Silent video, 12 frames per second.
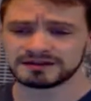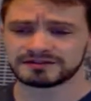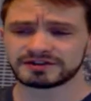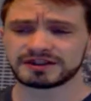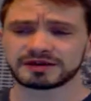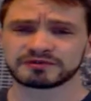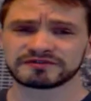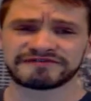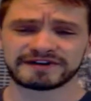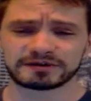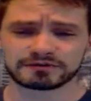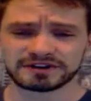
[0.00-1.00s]
They're like, we're
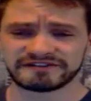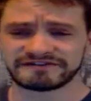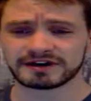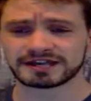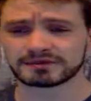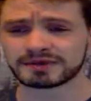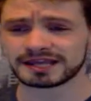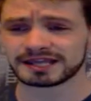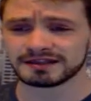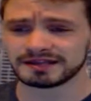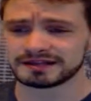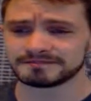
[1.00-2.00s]
federally fucking
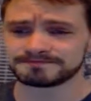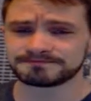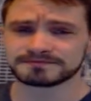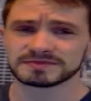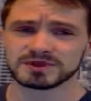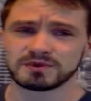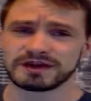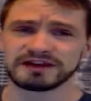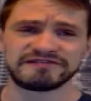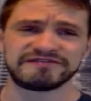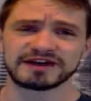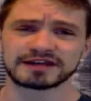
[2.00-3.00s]
regulated. We
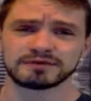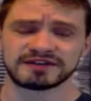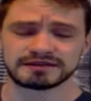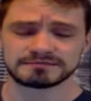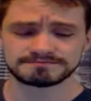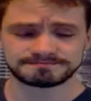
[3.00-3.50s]
ain't fucking with it.